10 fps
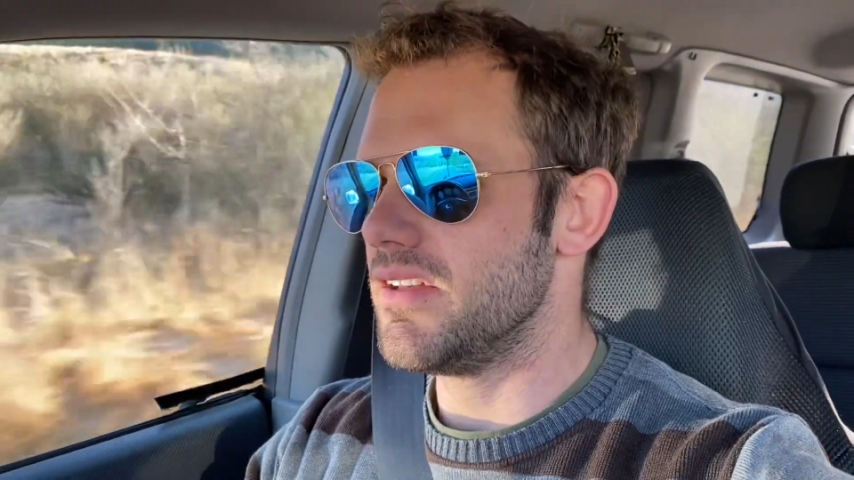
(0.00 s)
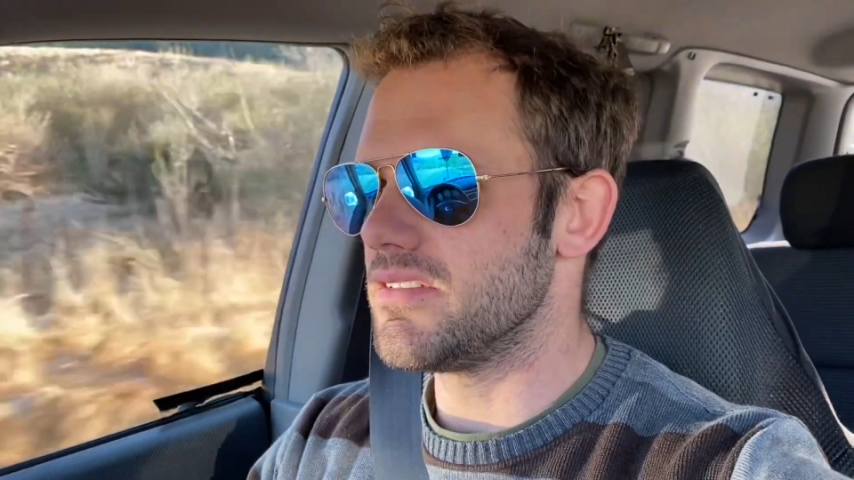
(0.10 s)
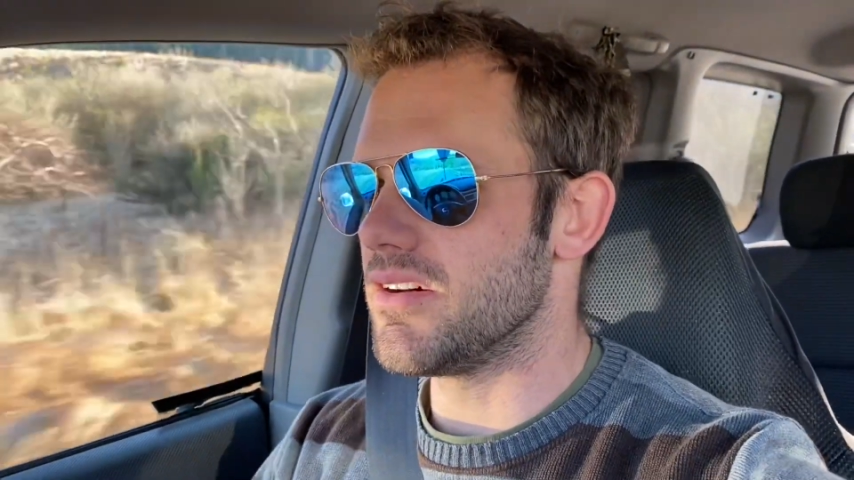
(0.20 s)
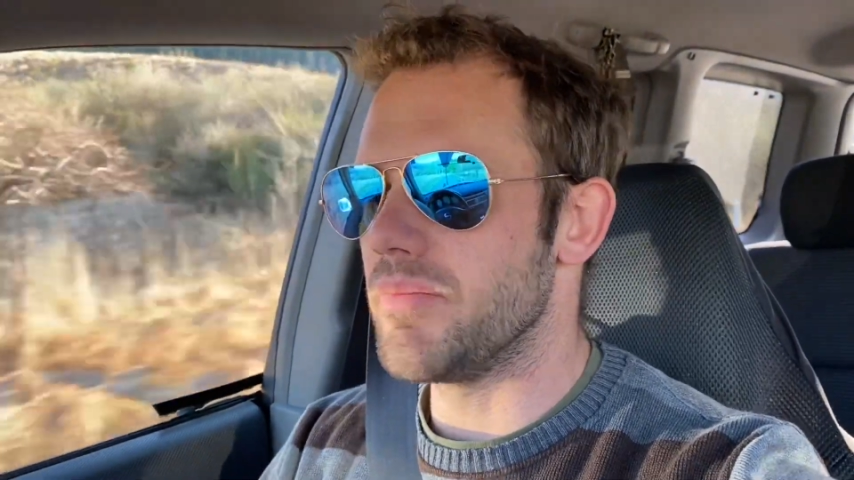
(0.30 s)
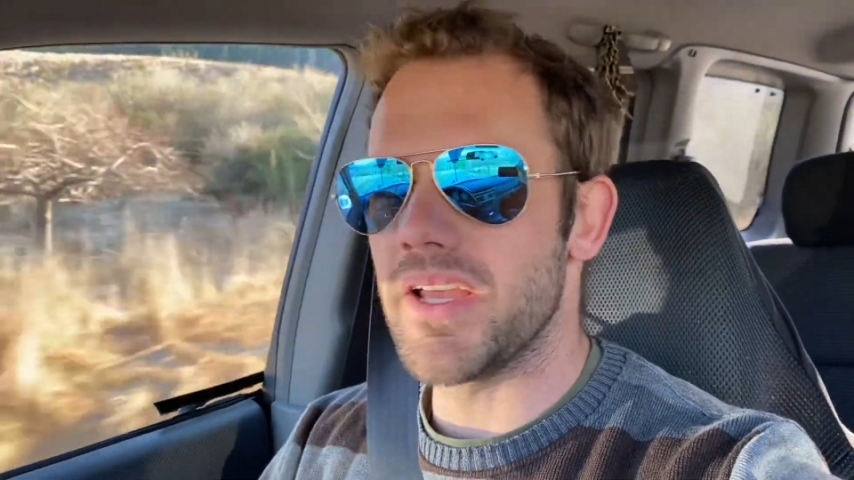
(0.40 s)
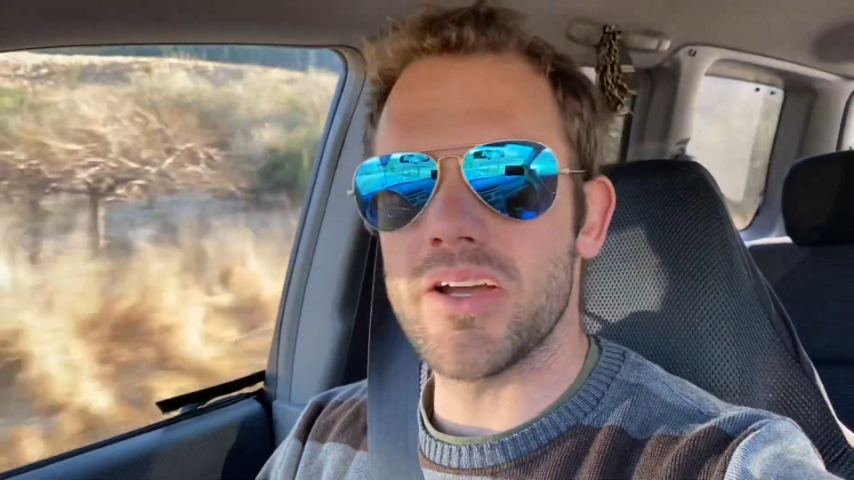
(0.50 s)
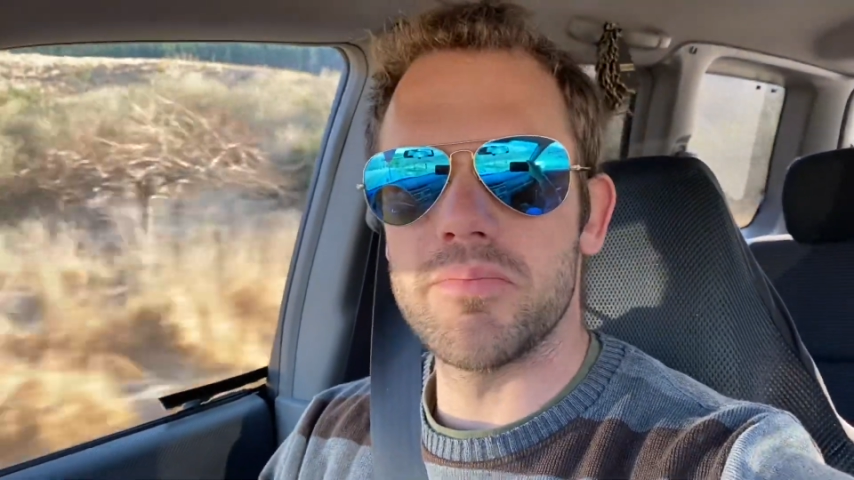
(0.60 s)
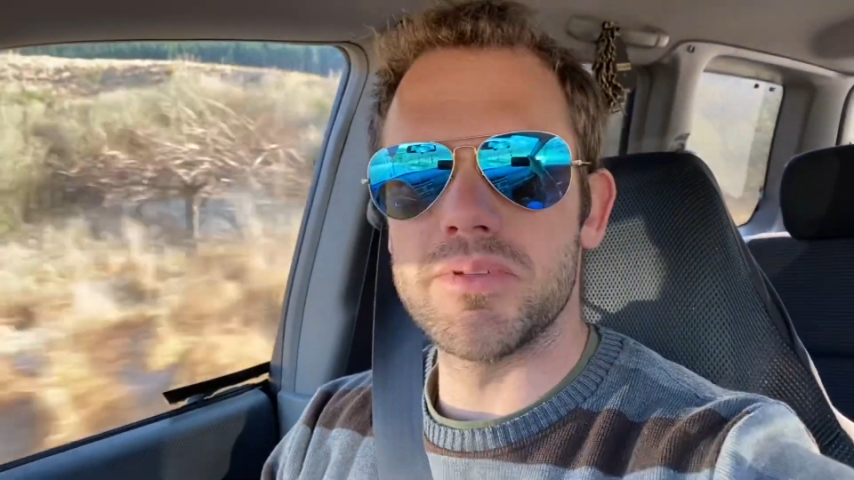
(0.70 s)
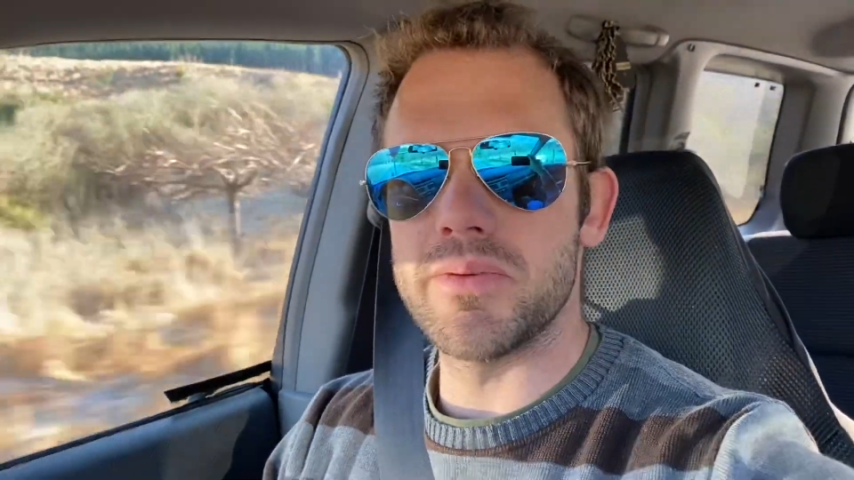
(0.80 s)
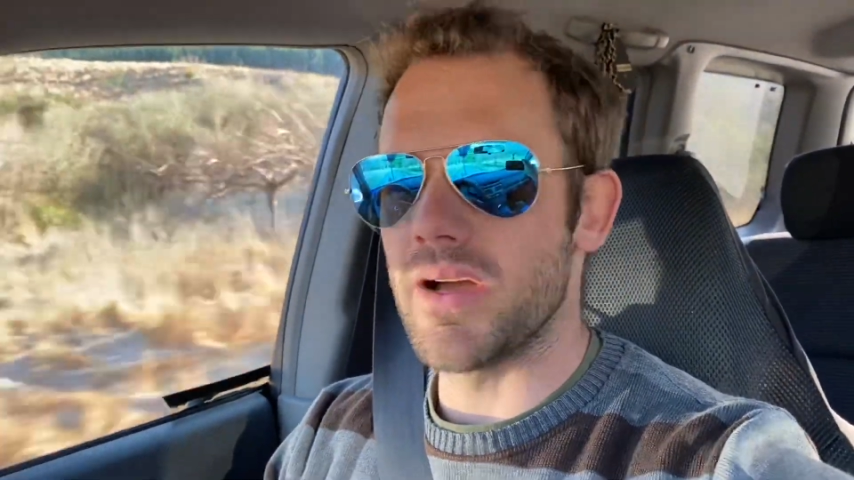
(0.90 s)
sort of make
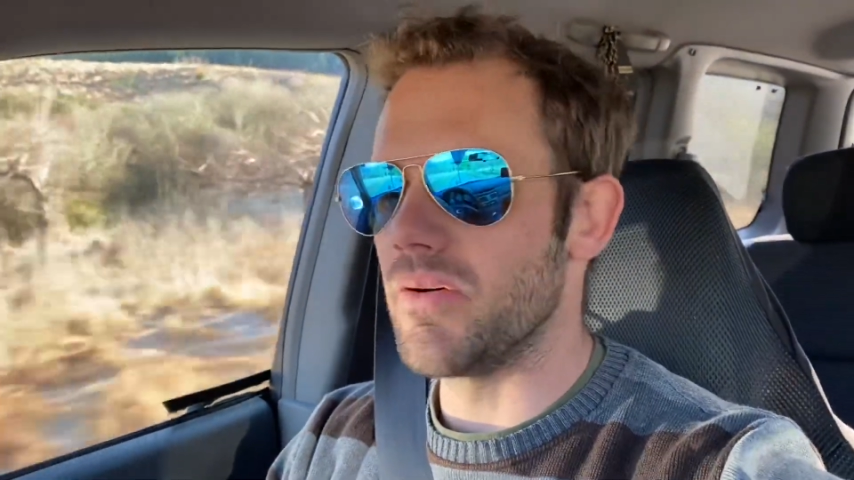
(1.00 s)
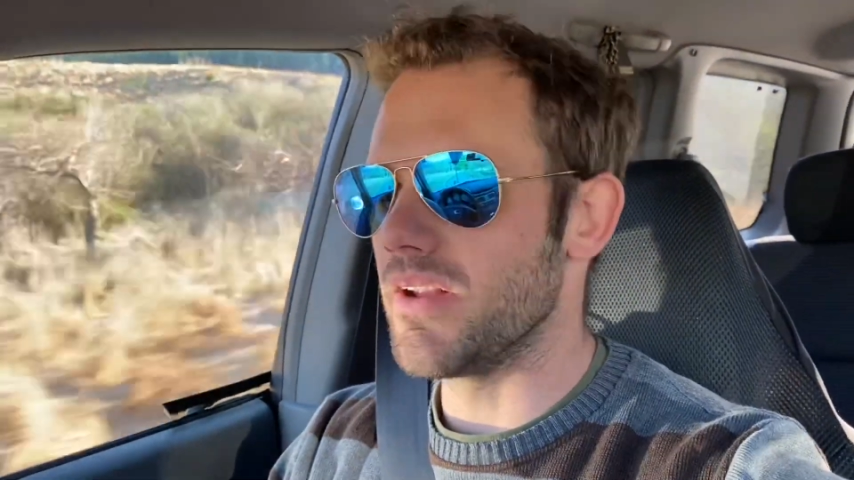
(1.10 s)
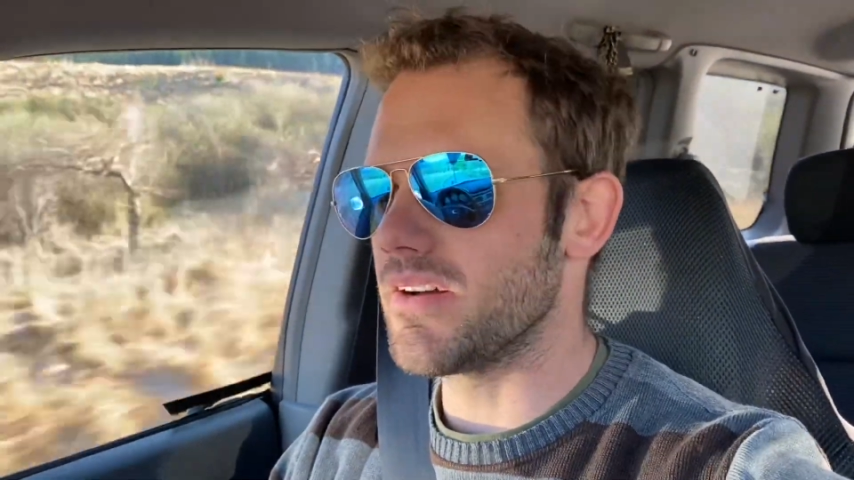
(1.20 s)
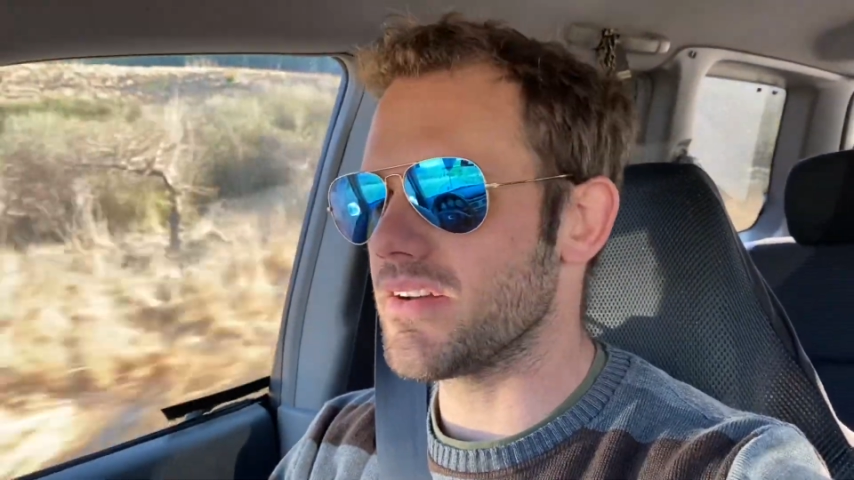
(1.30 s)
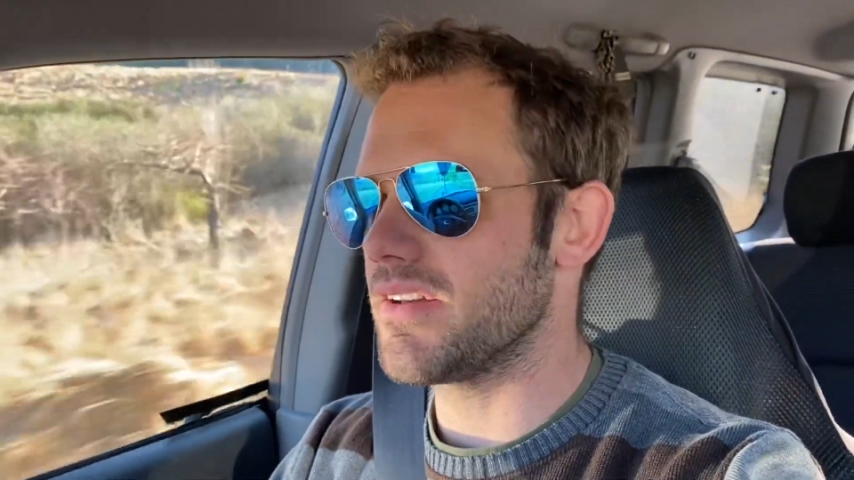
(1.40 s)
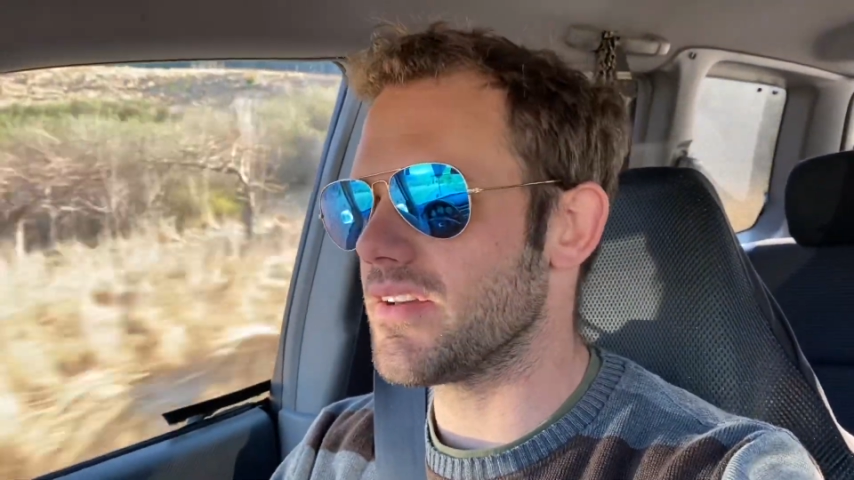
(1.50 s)
up as we go along.